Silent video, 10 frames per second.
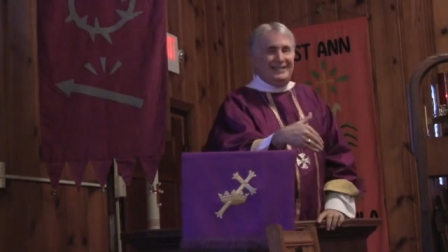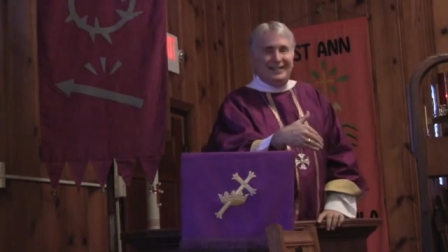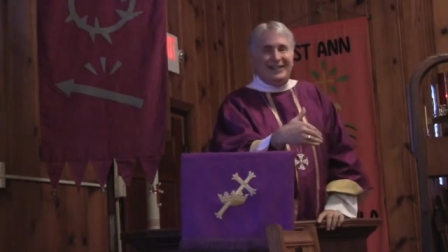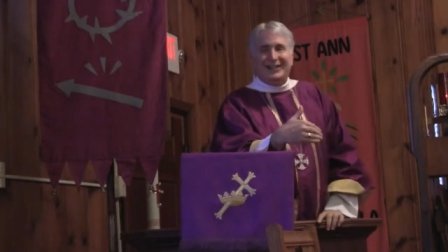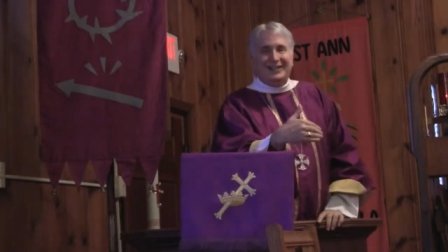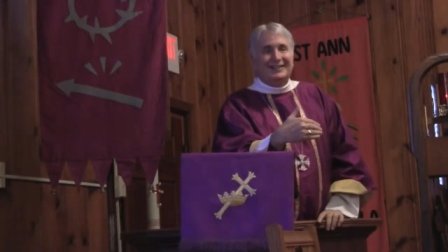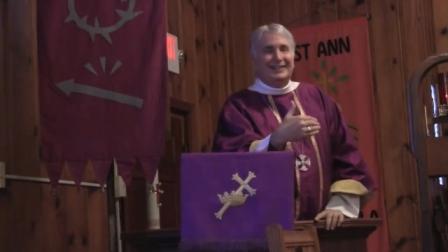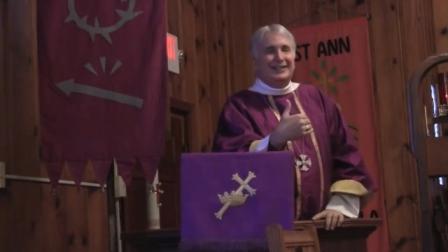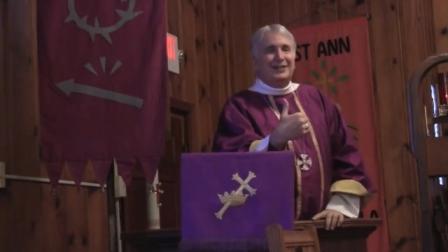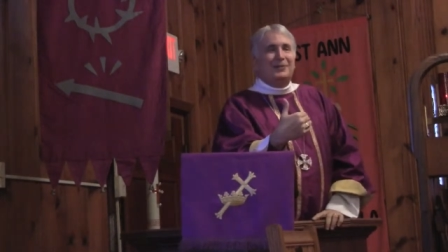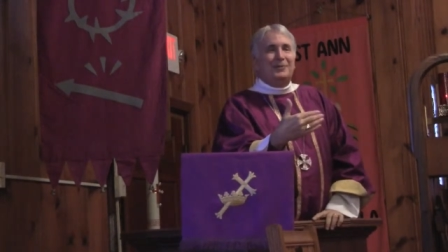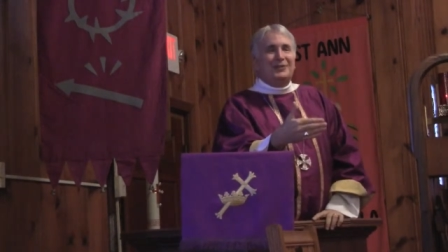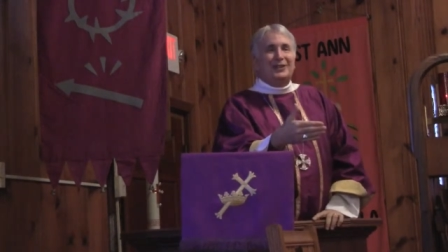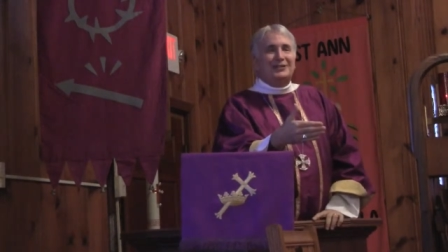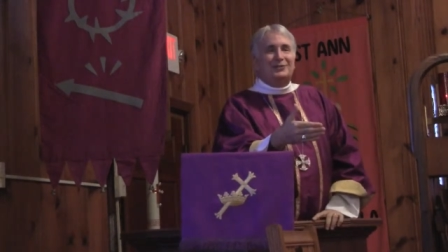idea
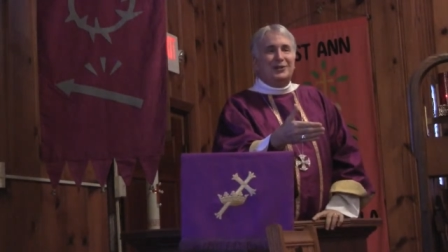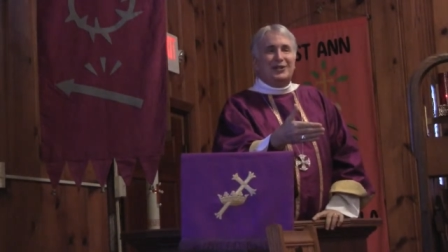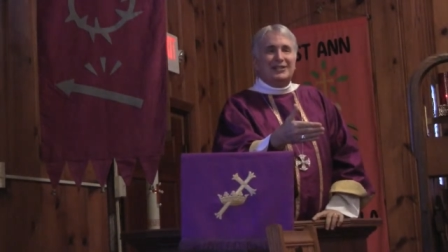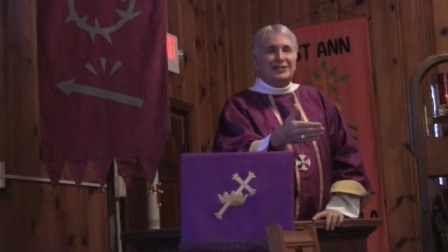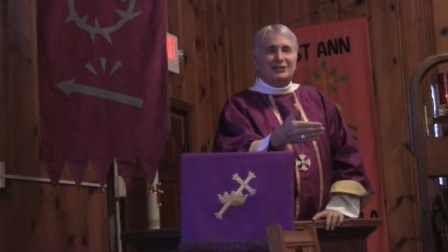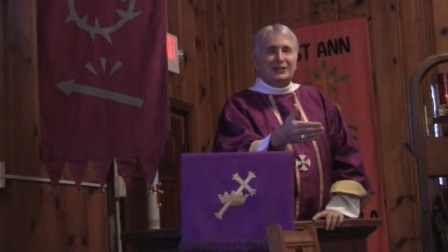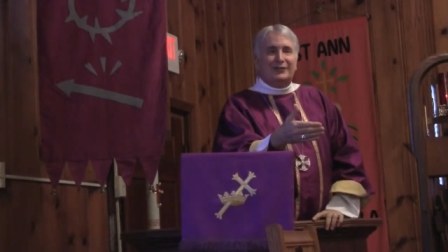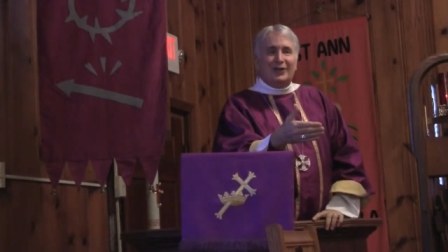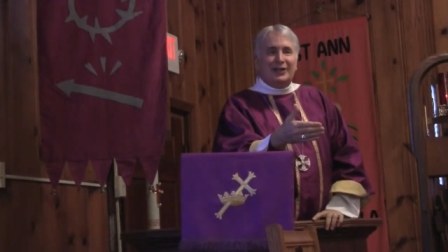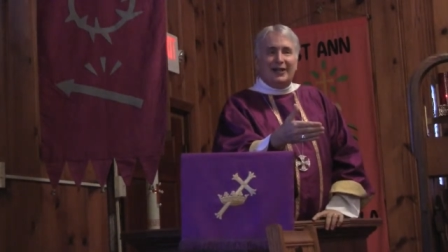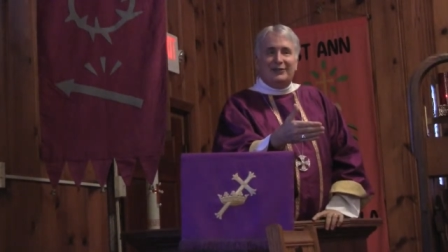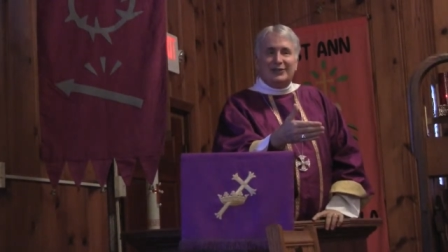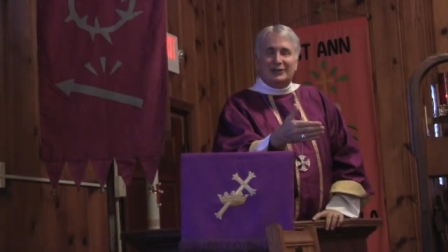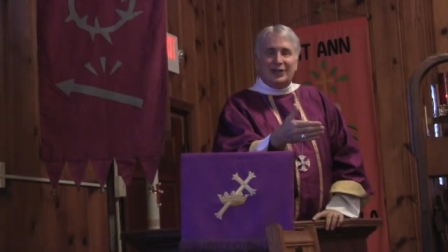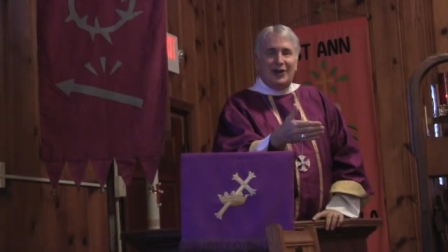what the true condition of our life
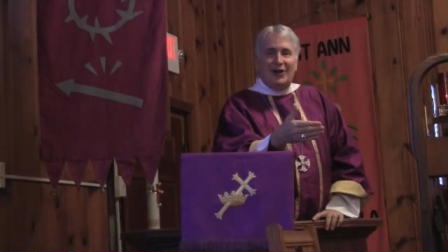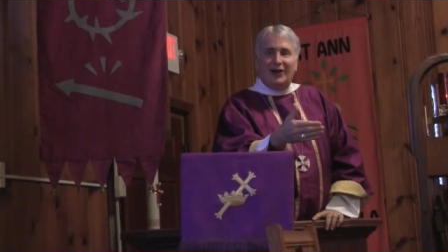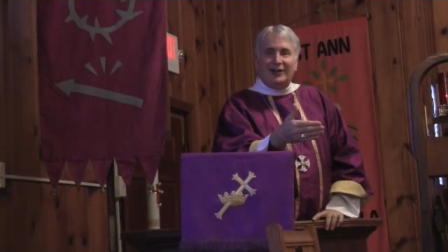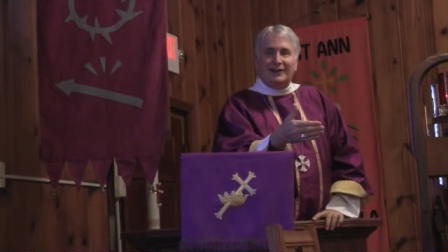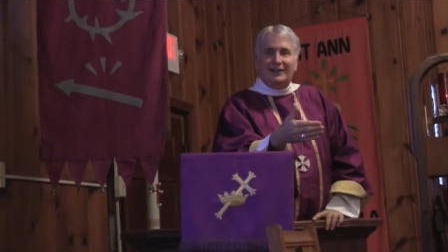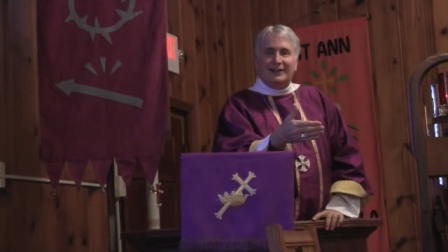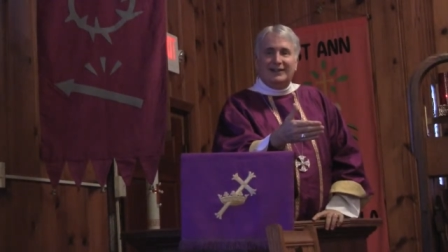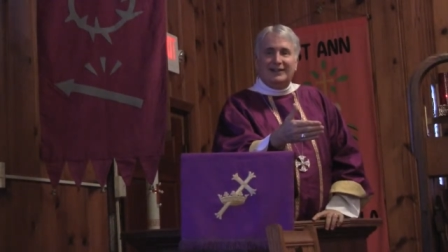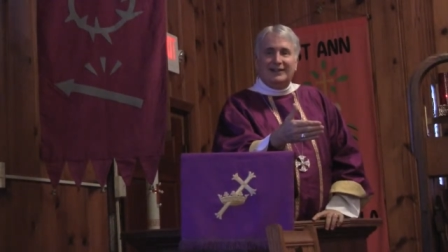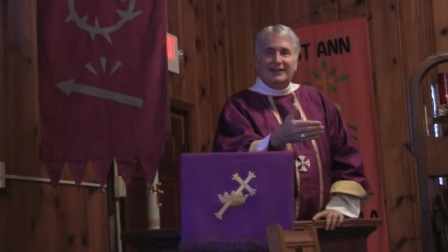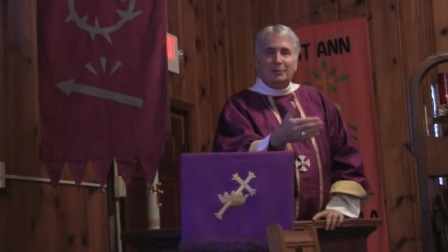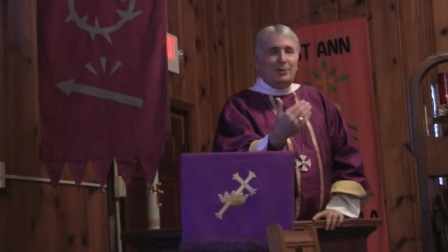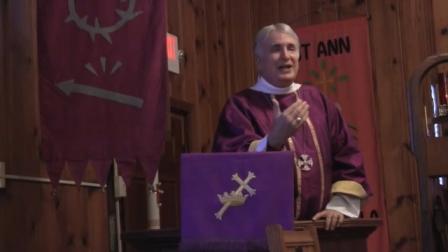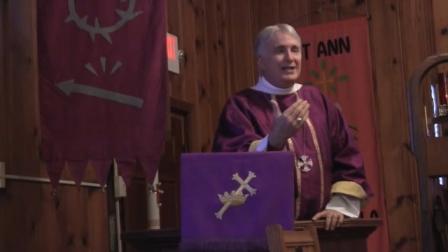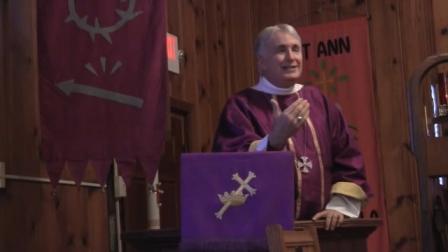is at all.
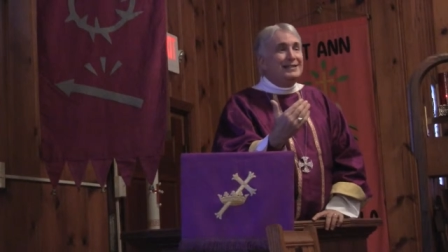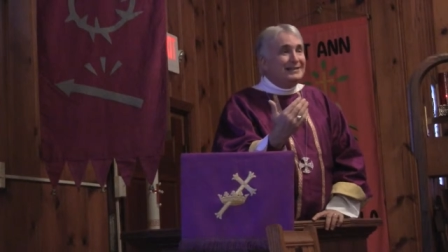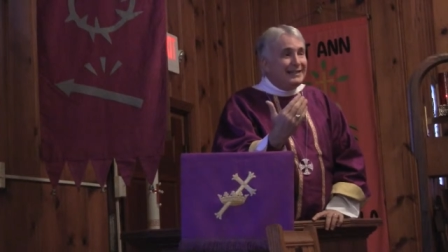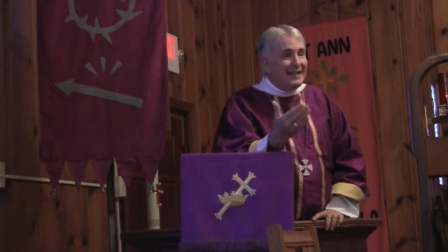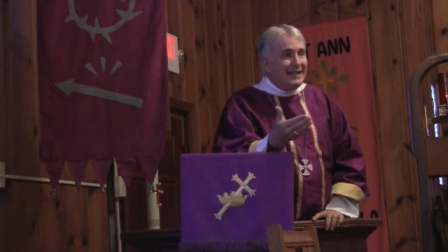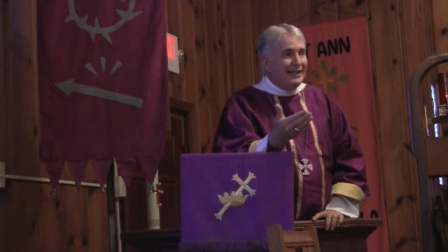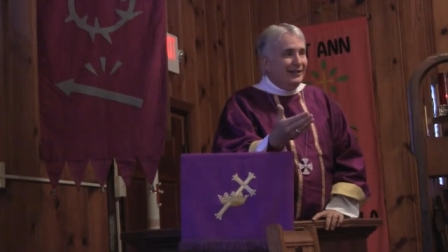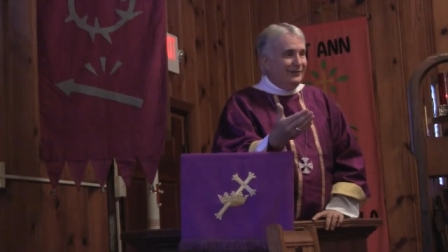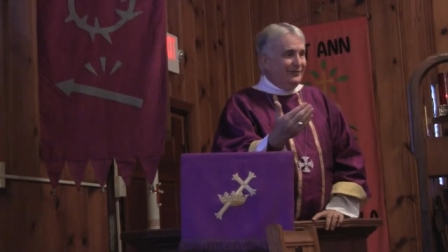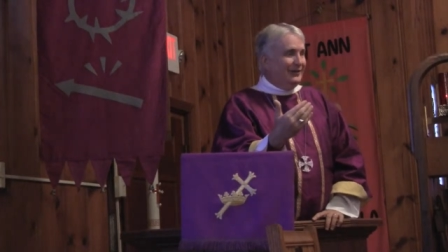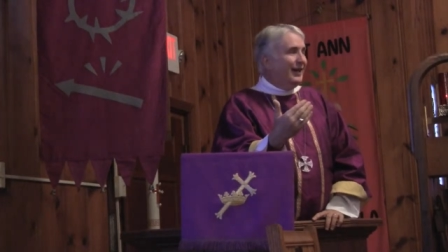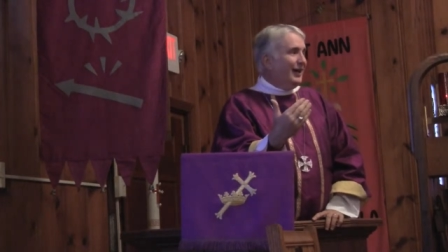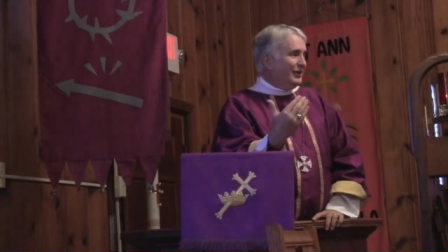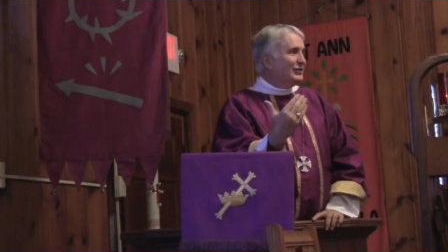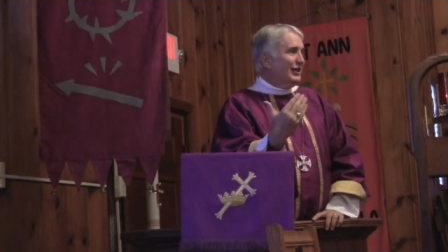We deceive
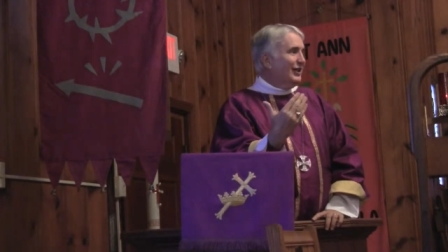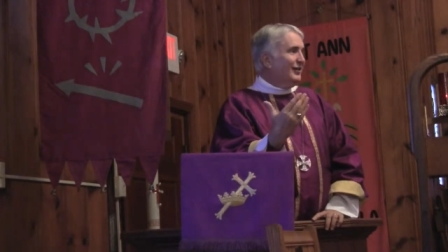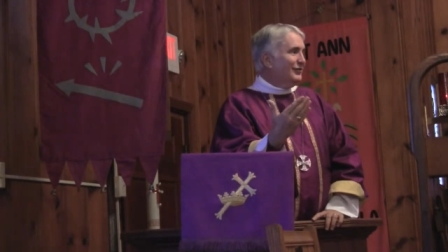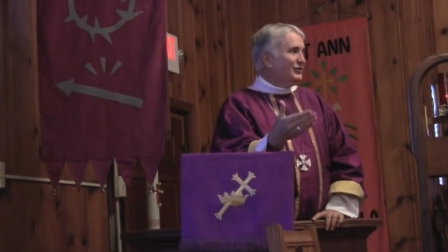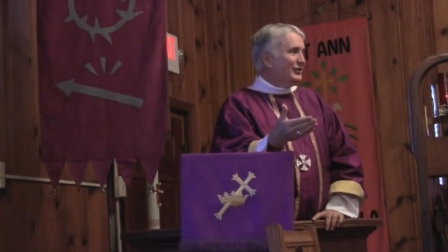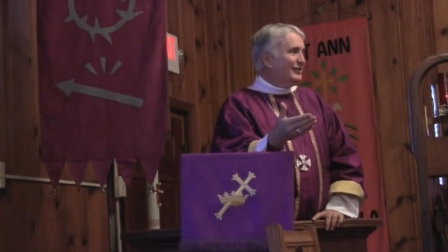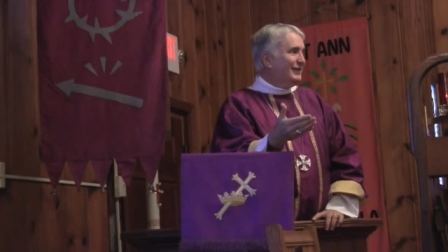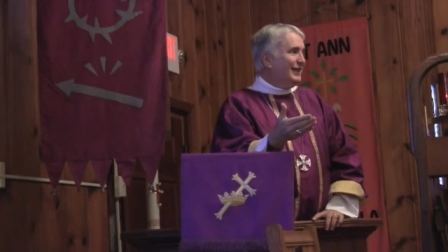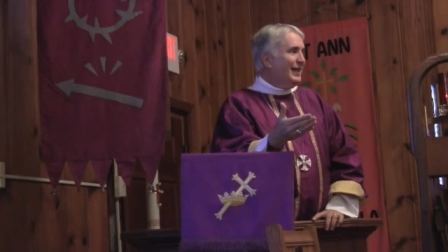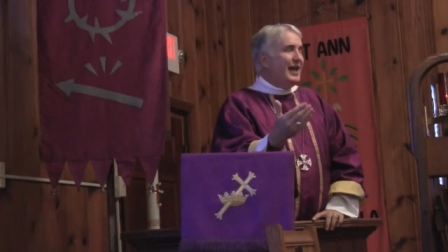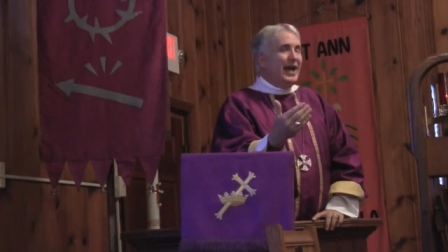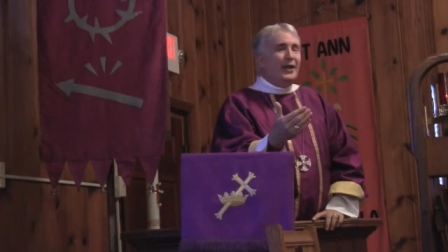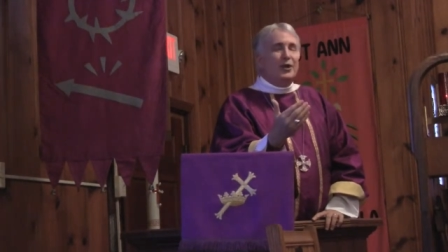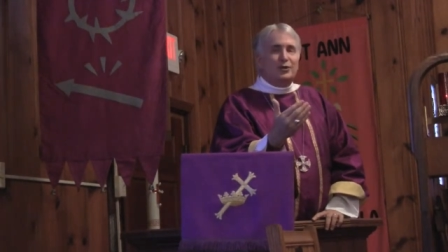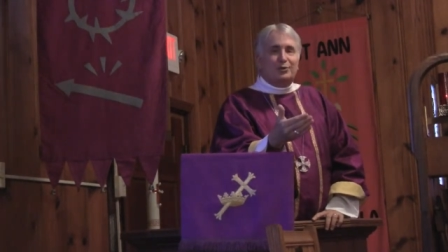ourselves.
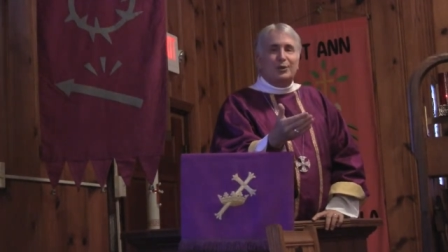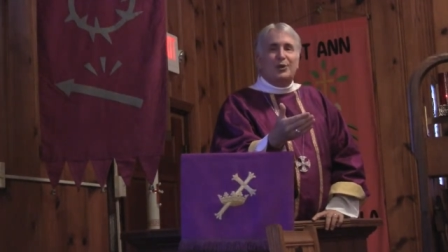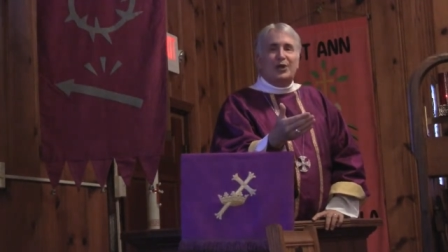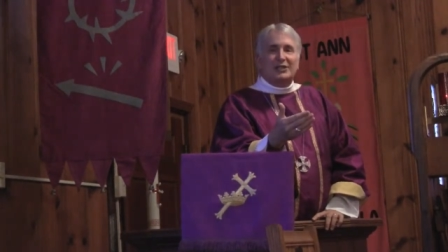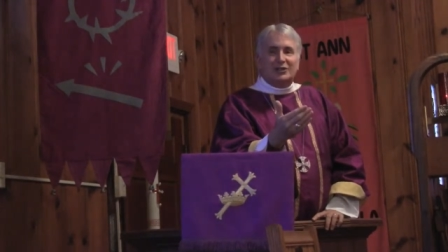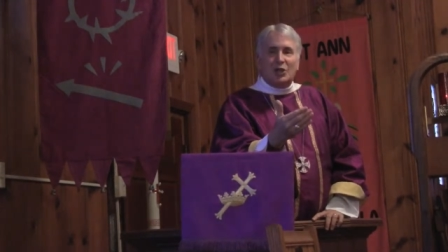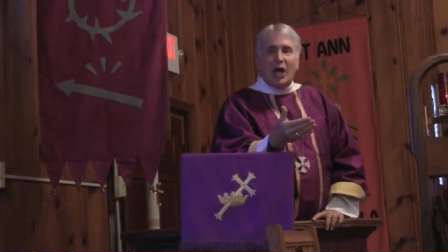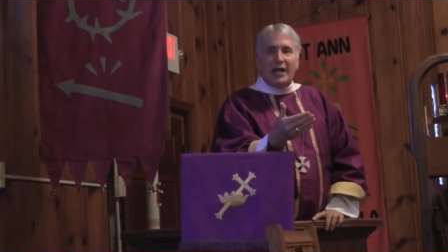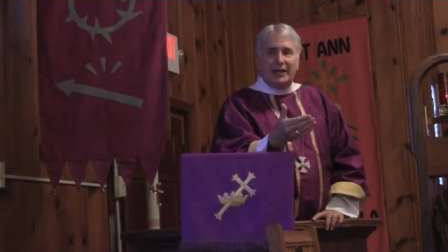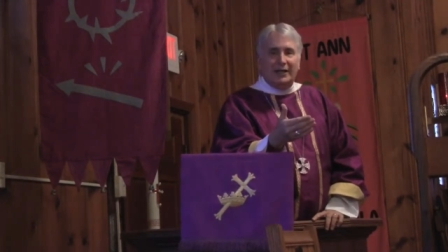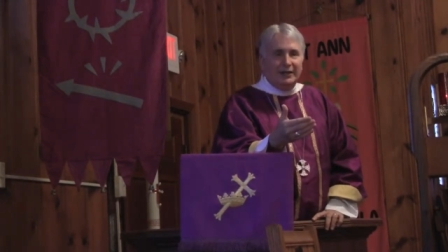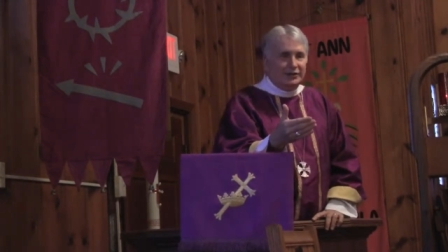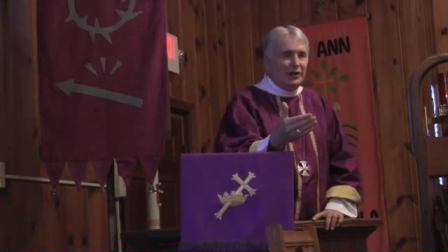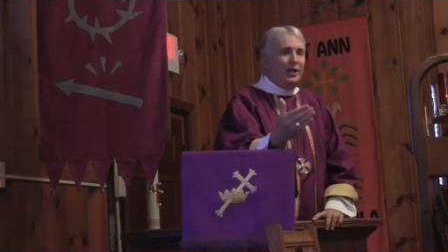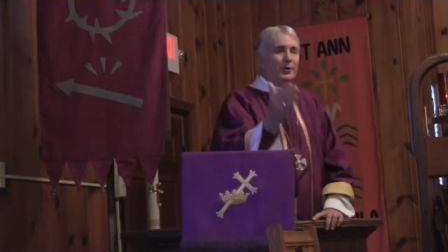And the truth is not in
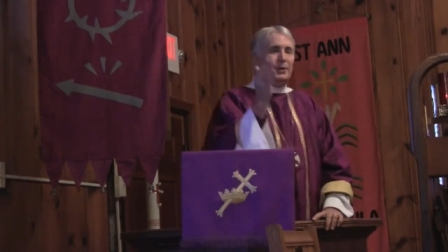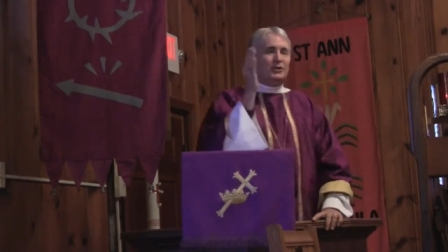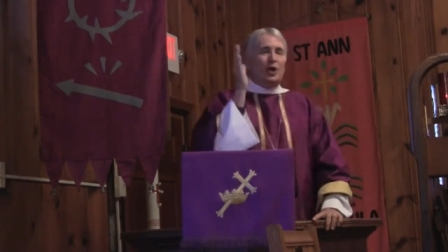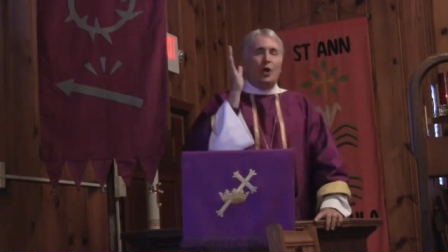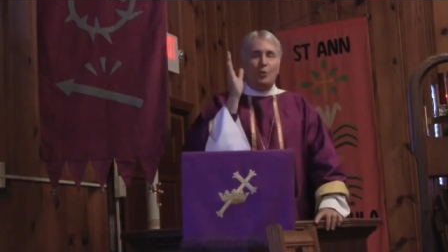us. In other words,